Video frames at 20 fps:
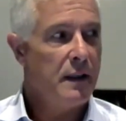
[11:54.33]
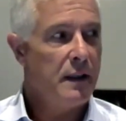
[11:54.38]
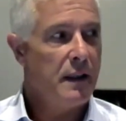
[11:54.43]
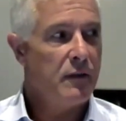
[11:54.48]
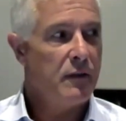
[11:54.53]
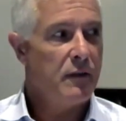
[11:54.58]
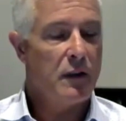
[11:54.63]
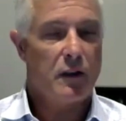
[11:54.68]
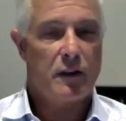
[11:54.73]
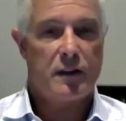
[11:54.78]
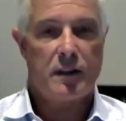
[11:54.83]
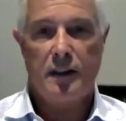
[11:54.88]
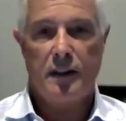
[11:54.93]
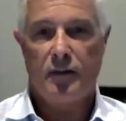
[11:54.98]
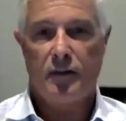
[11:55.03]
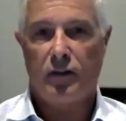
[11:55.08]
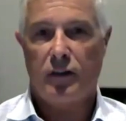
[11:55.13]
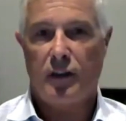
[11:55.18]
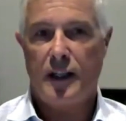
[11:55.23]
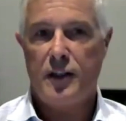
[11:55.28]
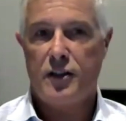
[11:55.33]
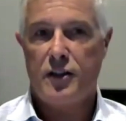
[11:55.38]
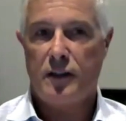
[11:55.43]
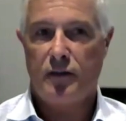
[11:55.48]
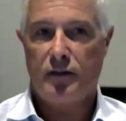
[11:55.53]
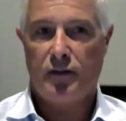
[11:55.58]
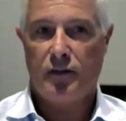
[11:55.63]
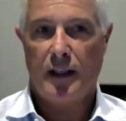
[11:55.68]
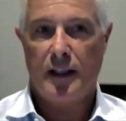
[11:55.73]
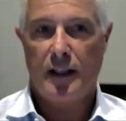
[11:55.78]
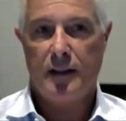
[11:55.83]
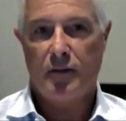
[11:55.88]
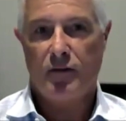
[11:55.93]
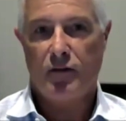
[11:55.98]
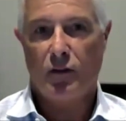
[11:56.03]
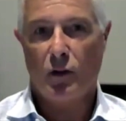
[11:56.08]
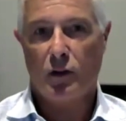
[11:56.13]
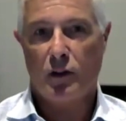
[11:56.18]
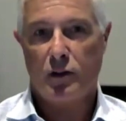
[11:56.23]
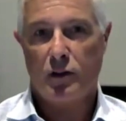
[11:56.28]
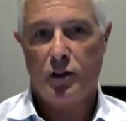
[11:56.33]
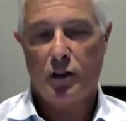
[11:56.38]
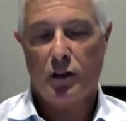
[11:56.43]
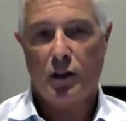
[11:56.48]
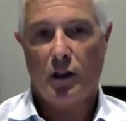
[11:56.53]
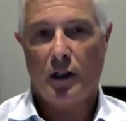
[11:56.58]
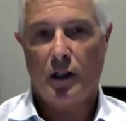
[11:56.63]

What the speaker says: Everyone looks at the inflation fight that Volcker took